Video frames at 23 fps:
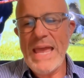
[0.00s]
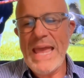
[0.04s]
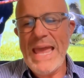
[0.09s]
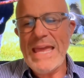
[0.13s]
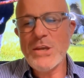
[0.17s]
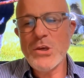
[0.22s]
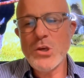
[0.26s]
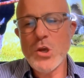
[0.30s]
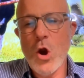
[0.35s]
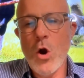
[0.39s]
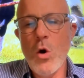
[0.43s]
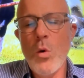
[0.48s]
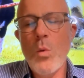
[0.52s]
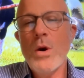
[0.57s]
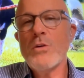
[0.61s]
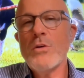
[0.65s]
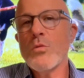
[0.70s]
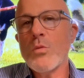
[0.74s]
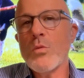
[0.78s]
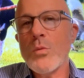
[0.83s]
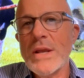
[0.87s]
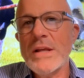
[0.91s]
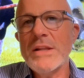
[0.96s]
No
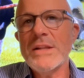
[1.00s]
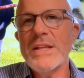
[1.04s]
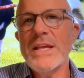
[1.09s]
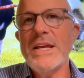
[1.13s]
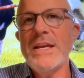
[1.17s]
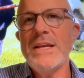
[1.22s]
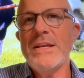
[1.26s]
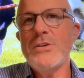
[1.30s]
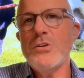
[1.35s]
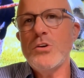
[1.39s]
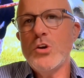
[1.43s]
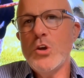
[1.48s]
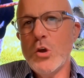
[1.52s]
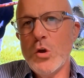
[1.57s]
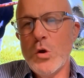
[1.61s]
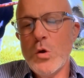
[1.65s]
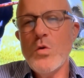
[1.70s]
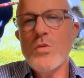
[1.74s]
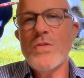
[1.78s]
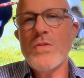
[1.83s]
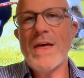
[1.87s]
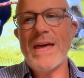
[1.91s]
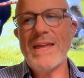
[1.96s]
one really
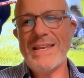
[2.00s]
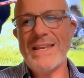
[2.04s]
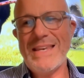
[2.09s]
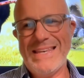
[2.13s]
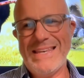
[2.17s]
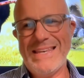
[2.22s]
knew that